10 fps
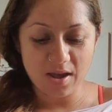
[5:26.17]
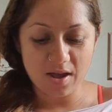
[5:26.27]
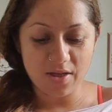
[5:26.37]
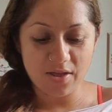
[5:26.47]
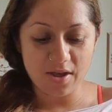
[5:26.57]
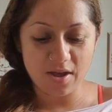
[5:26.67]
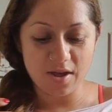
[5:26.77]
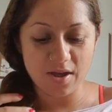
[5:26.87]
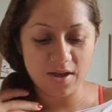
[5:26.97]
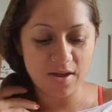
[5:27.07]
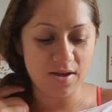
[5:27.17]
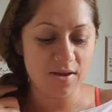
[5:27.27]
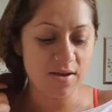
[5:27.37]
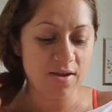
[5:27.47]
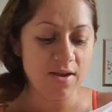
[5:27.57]
other
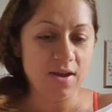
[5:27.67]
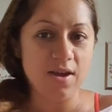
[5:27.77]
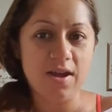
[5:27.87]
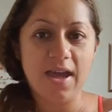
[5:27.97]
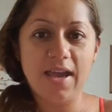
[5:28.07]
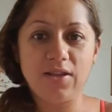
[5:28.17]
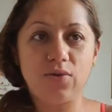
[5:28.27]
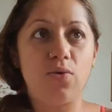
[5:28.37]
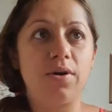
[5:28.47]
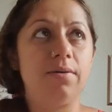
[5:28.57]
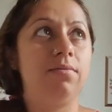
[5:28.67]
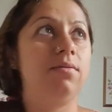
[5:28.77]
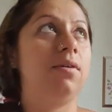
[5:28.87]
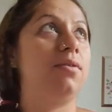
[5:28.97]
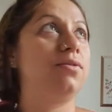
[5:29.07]
aids, or
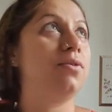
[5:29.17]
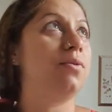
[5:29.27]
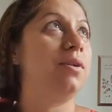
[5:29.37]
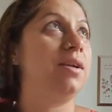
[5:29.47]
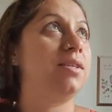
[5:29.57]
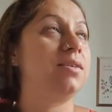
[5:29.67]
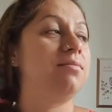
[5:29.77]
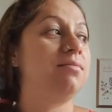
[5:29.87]
how do you call it,